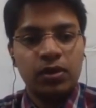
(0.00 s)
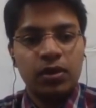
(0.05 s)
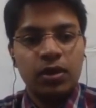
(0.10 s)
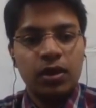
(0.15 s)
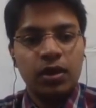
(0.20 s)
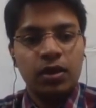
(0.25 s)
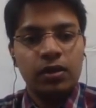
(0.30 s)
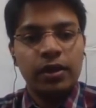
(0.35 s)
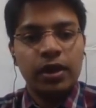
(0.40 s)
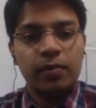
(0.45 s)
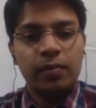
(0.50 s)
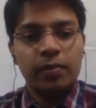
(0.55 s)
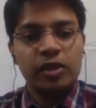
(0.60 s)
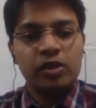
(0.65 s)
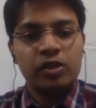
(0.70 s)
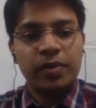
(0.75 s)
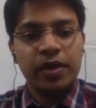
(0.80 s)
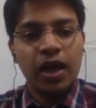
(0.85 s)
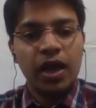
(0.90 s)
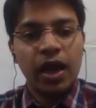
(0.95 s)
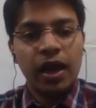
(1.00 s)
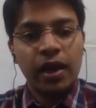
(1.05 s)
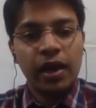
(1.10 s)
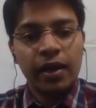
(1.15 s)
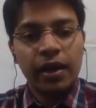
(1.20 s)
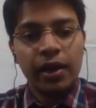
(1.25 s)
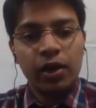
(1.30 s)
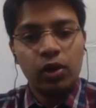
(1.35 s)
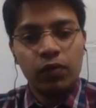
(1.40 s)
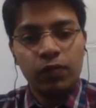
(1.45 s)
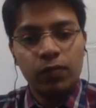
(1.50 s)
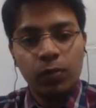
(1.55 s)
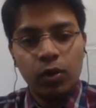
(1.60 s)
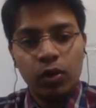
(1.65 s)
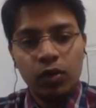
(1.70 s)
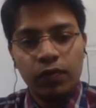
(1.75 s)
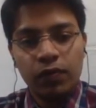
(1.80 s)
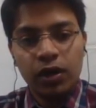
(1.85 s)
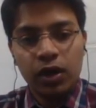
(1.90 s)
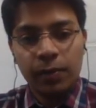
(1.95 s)
There must be 100 or more
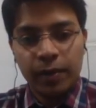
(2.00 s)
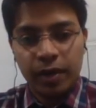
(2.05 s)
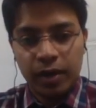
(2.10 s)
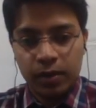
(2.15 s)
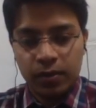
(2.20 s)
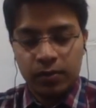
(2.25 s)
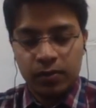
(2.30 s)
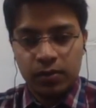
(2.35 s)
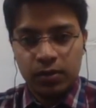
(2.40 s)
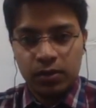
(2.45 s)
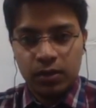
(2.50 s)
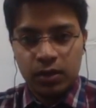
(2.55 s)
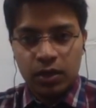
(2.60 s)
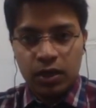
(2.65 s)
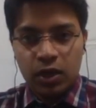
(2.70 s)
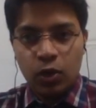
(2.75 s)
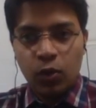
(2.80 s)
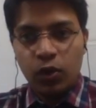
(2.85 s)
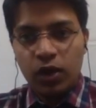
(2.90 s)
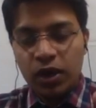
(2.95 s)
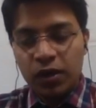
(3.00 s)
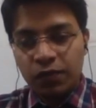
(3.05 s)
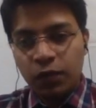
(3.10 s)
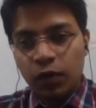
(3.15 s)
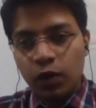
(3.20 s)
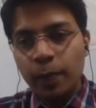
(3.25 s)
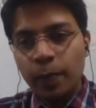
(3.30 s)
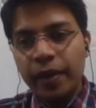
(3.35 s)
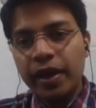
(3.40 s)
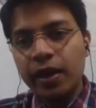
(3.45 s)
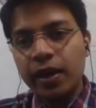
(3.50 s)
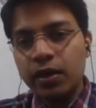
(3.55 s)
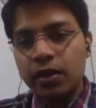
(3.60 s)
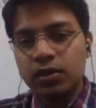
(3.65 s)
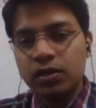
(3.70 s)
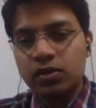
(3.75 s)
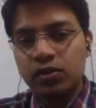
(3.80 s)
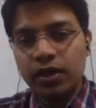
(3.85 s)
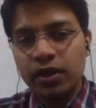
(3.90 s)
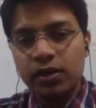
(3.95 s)
workmen. Only for big
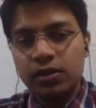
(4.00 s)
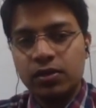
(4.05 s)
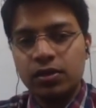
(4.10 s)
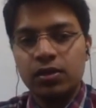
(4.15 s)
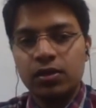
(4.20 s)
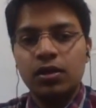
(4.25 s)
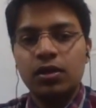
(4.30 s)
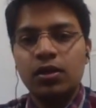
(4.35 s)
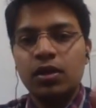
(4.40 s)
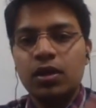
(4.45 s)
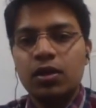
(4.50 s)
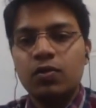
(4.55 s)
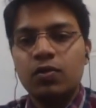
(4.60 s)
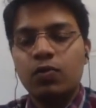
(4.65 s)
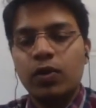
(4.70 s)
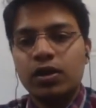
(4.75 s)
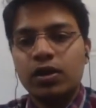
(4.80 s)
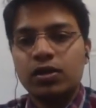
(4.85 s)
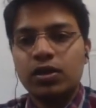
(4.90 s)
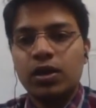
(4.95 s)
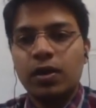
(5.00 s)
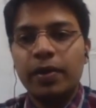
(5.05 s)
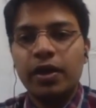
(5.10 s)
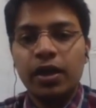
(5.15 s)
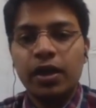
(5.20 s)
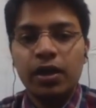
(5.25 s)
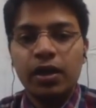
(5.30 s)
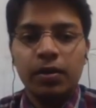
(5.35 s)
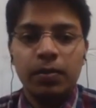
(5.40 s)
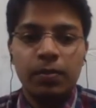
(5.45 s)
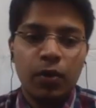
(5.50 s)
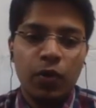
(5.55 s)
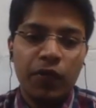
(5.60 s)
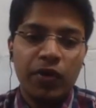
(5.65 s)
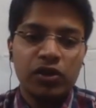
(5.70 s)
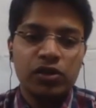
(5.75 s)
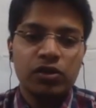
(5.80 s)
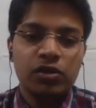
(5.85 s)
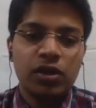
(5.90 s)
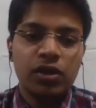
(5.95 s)
industries, work committee
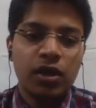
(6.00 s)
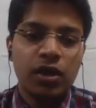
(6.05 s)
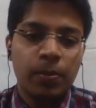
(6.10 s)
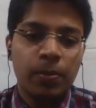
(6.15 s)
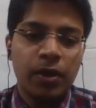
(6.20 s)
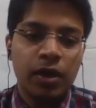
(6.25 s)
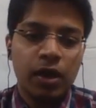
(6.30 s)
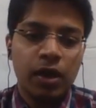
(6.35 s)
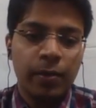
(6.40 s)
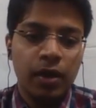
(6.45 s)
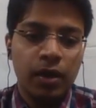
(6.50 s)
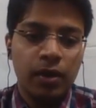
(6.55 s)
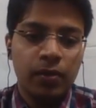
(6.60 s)
provisions are applicable.